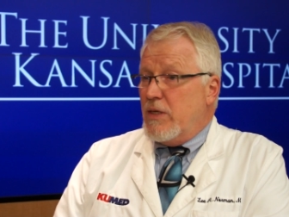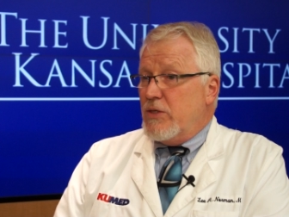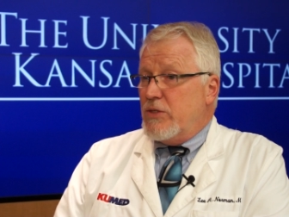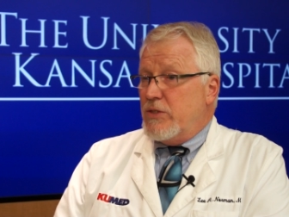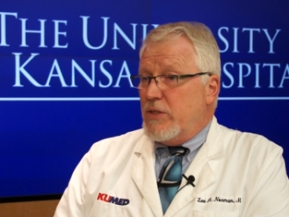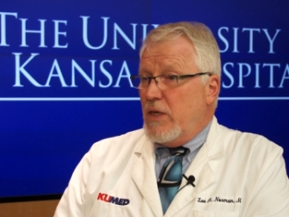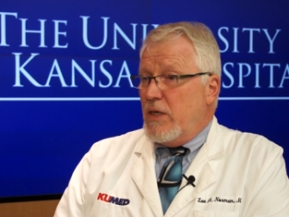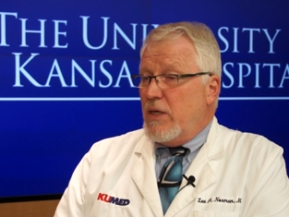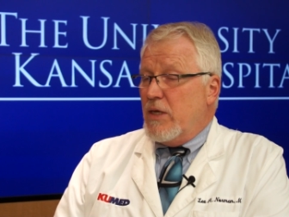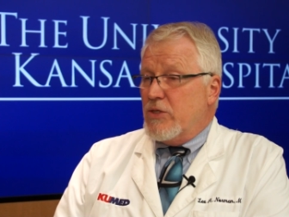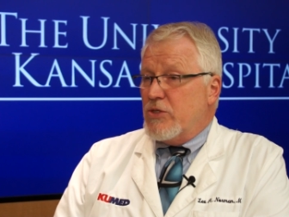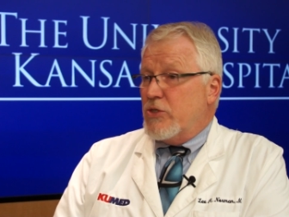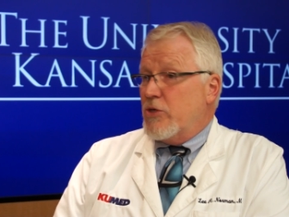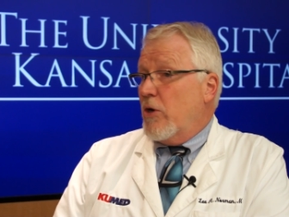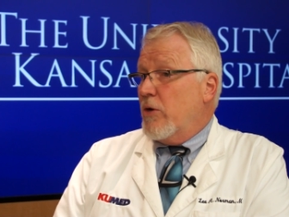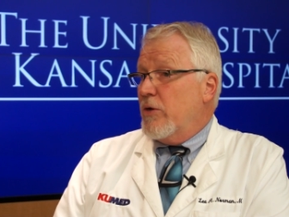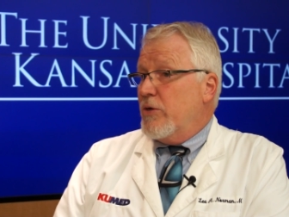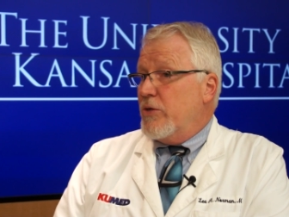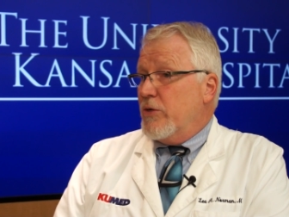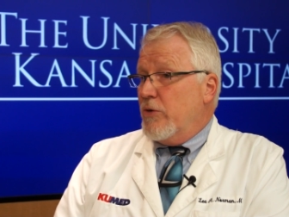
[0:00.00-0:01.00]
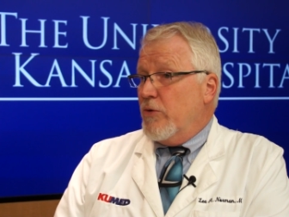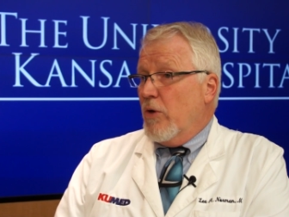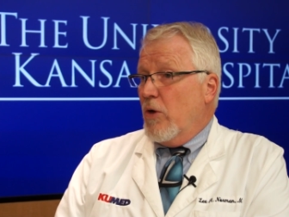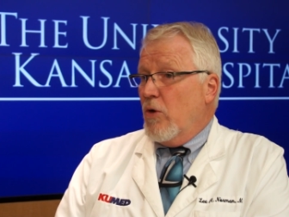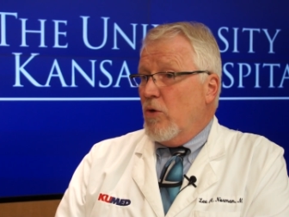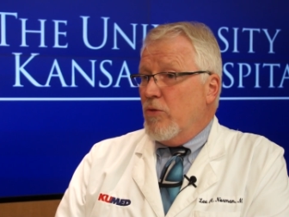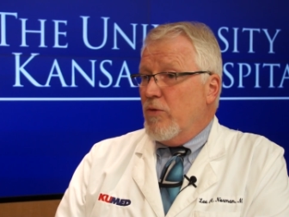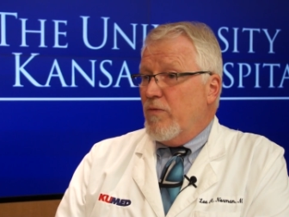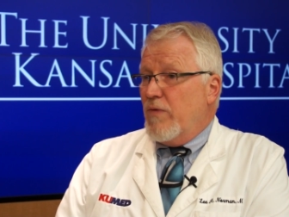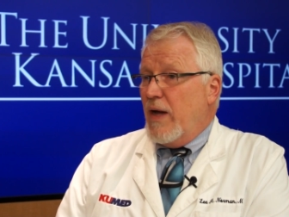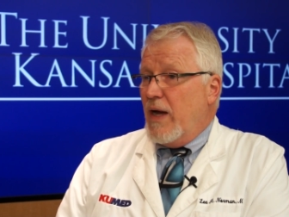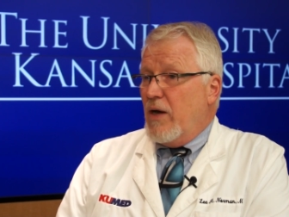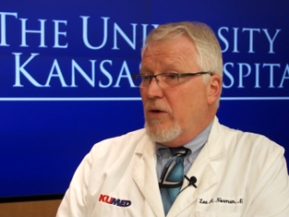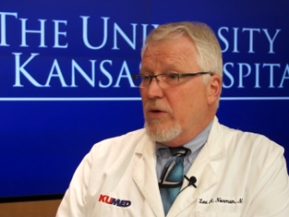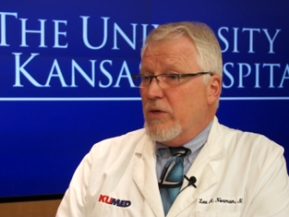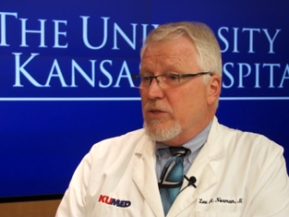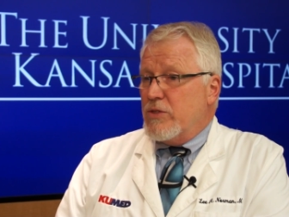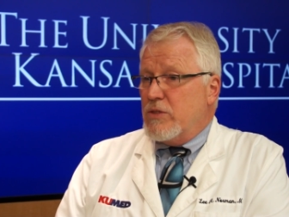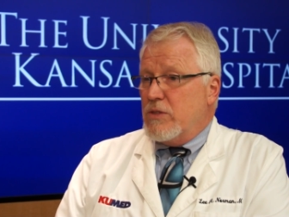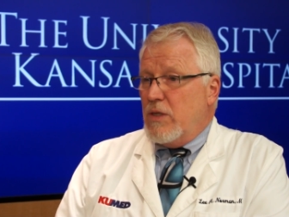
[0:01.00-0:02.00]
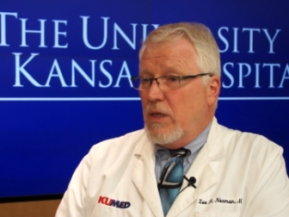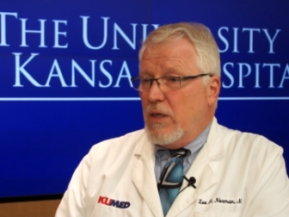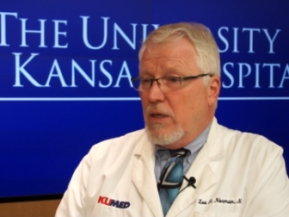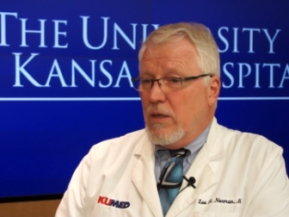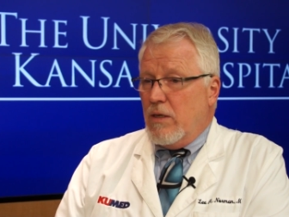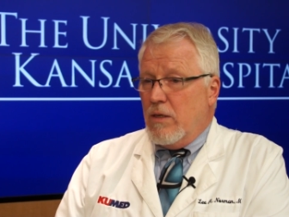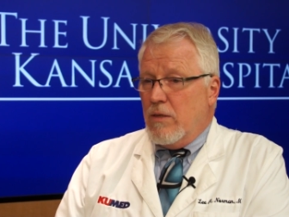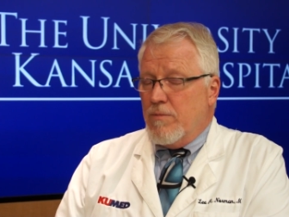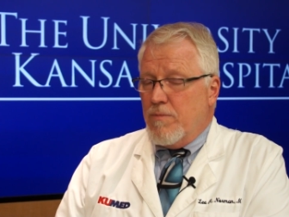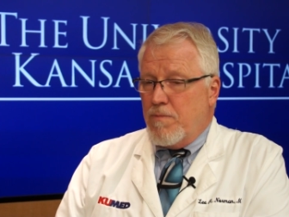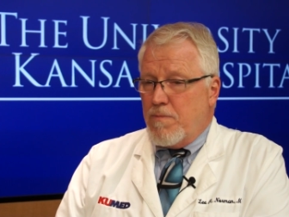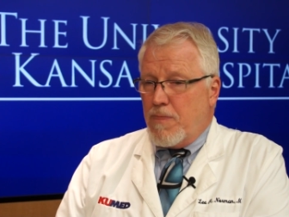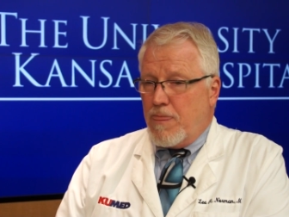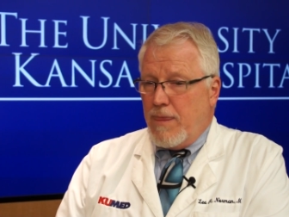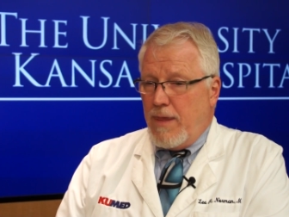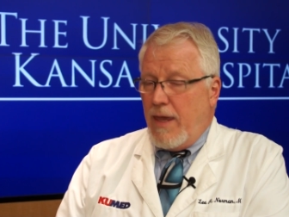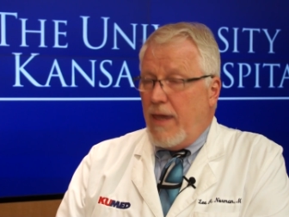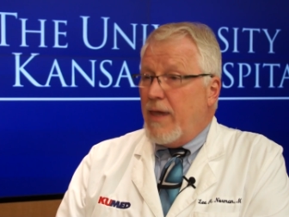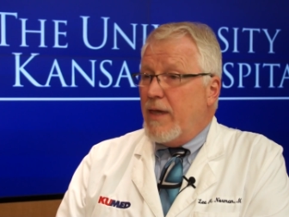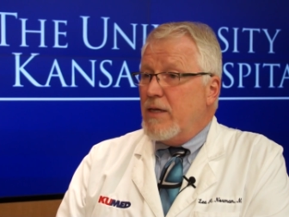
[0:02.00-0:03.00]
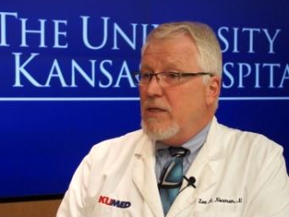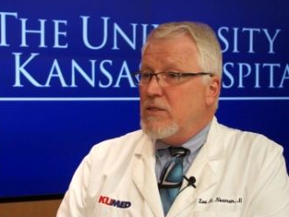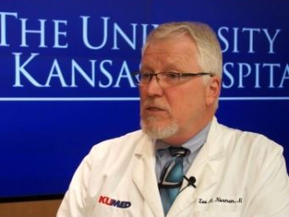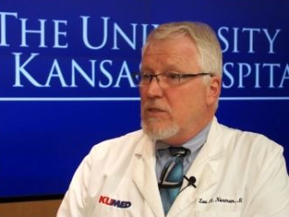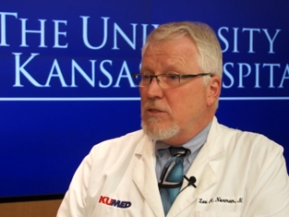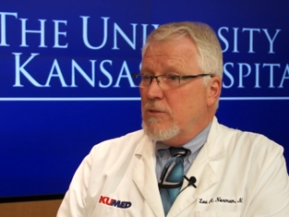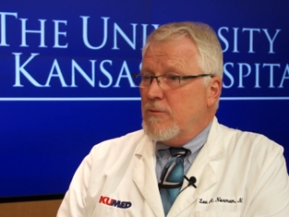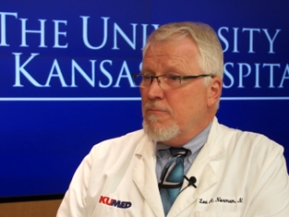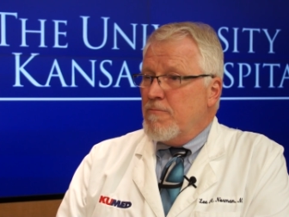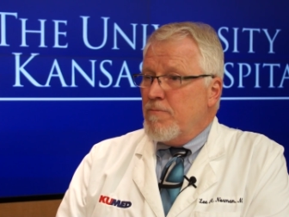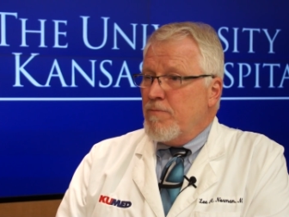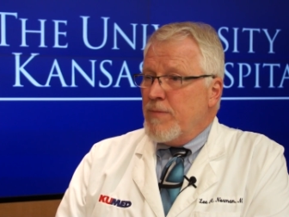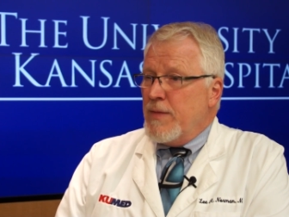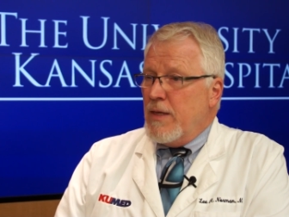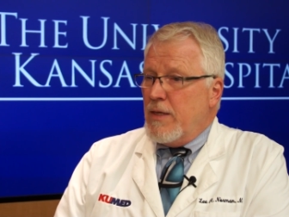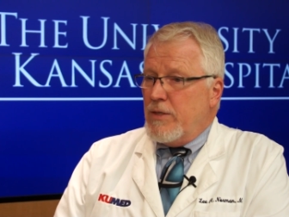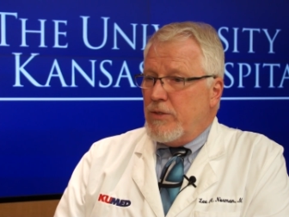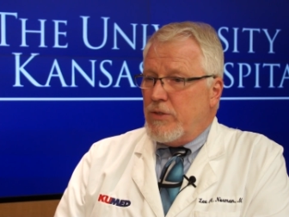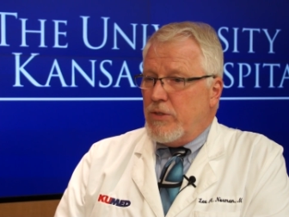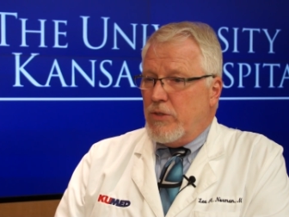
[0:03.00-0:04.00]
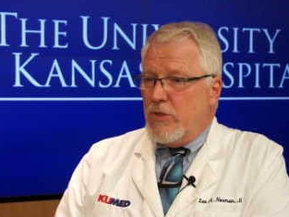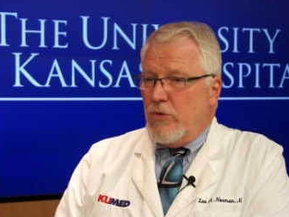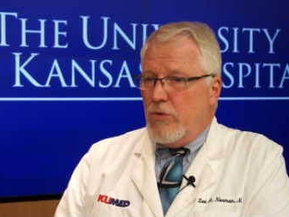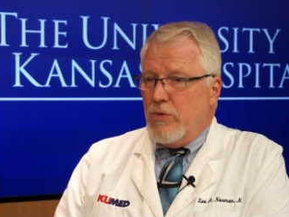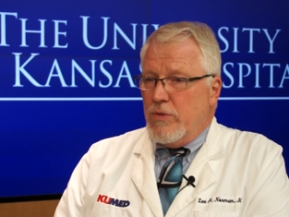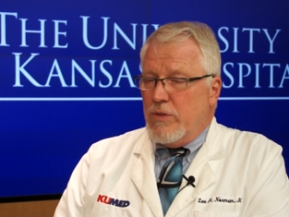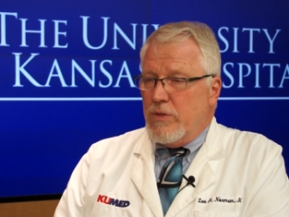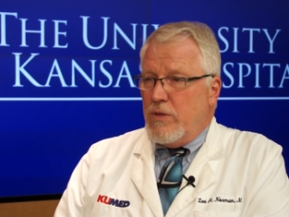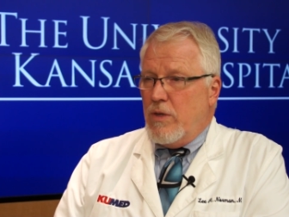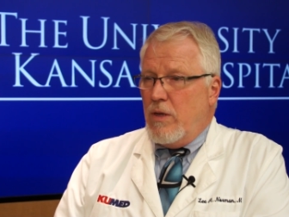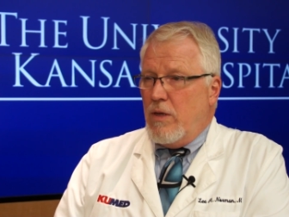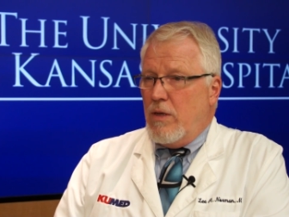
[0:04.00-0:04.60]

D C has started to grow the virus in eggs to